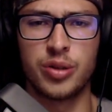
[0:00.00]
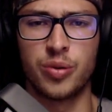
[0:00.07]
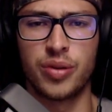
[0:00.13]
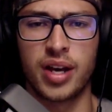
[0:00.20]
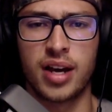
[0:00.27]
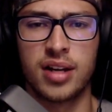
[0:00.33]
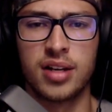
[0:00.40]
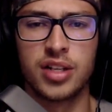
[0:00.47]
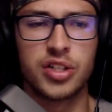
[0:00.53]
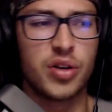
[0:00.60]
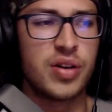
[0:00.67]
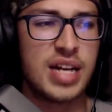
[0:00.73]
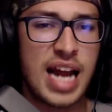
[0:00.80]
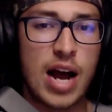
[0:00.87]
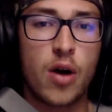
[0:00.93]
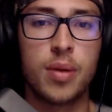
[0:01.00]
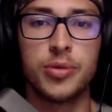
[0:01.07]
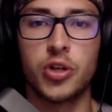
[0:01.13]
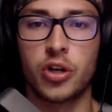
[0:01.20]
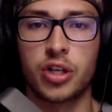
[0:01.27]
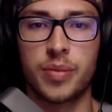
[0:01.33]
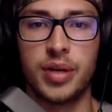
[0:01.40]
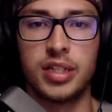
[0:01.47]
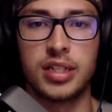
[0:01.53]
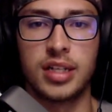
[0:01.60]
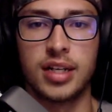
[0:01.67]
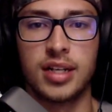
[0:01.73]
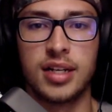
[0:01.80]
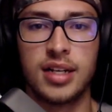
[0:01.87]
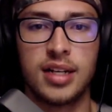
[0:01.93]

all that. So now I'm documenting it.